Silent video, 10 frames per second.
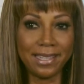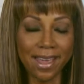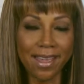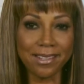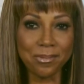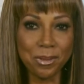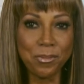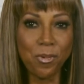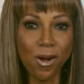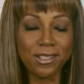yes, we
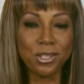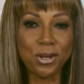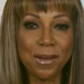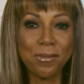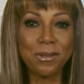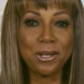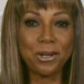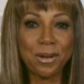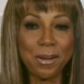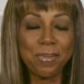want to travel with our
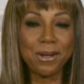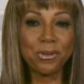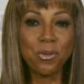grandparents.